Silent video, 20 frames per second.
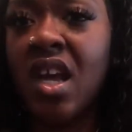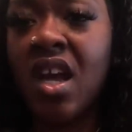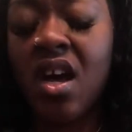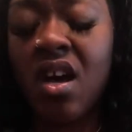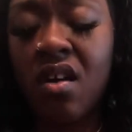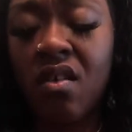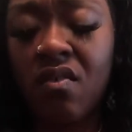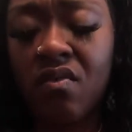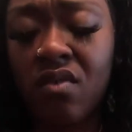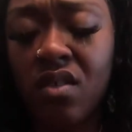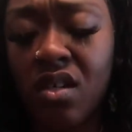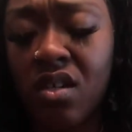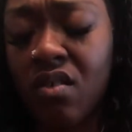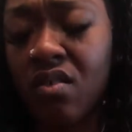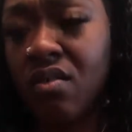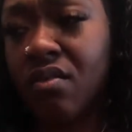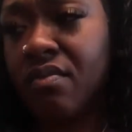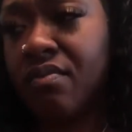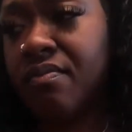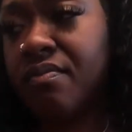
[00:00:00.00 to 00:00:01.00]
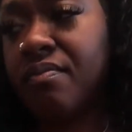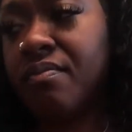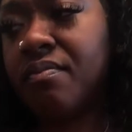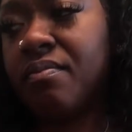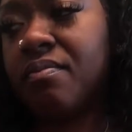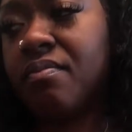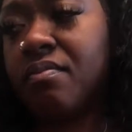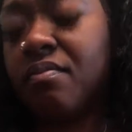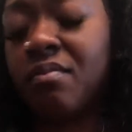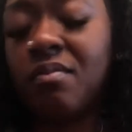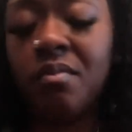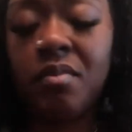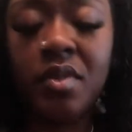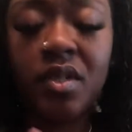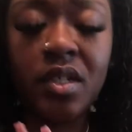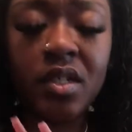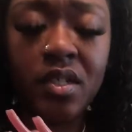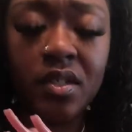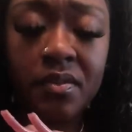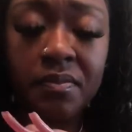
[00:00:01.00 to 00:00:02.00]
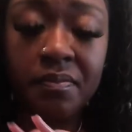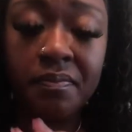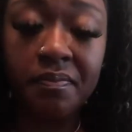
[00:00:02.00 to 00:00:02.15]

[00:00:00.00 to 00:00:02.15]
I don't know, but